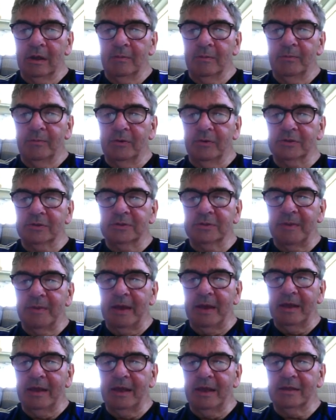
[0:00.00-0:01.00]
but to
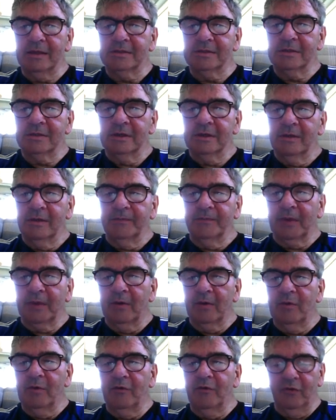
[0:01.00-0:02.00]
make it
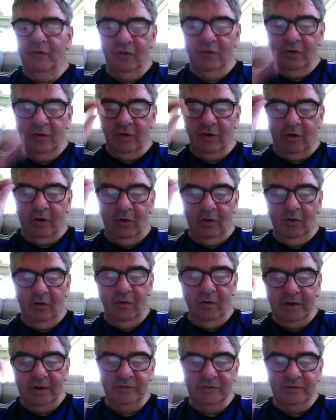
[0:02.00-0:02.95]
always